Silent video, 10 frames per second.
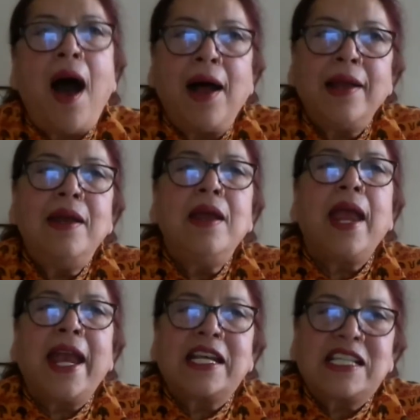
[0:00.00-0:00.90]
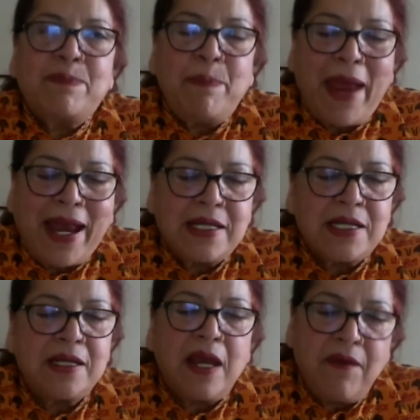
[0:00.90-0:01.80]

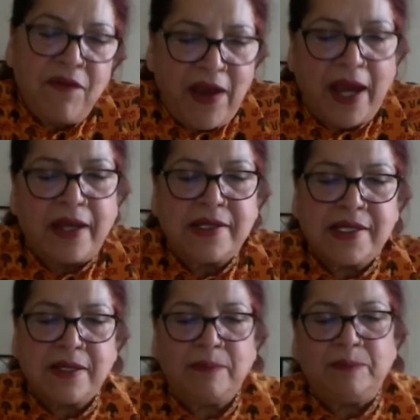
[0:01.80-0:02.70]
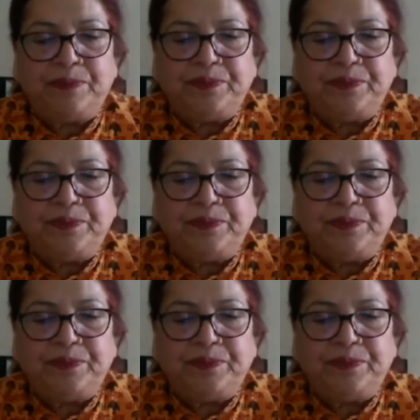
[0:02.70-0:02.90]
unexpected effects.